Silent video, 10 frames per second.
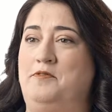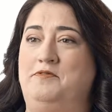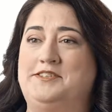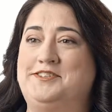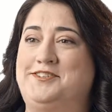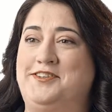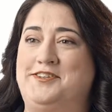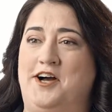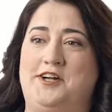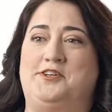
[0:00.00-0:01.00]
visits to the
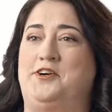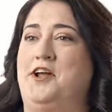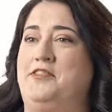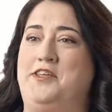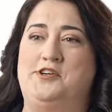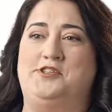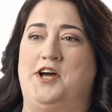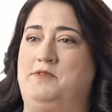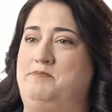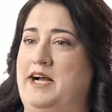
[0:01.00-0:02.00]
doctor, they're
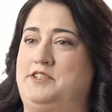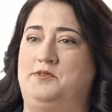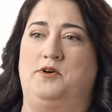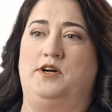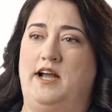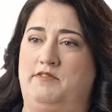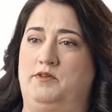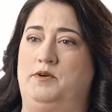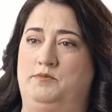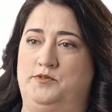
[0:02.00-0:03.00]
done, back to work,
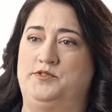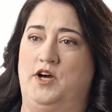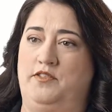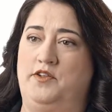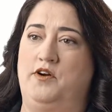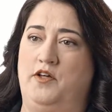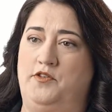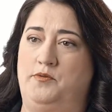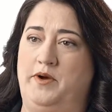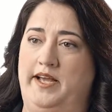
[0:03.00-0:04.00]
everyone moves on, they're on
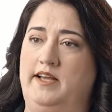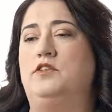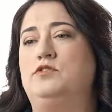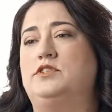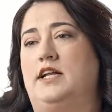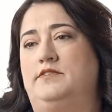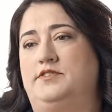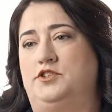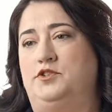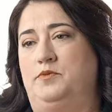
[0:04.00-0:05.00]
their way. Those kind of
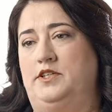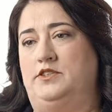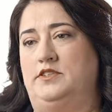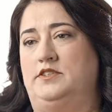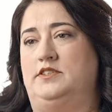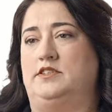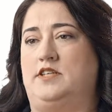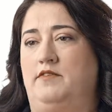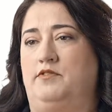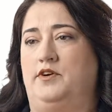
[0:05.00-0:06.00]
situations,
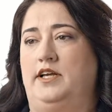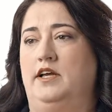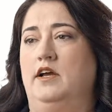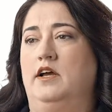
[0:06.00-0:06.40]
discovery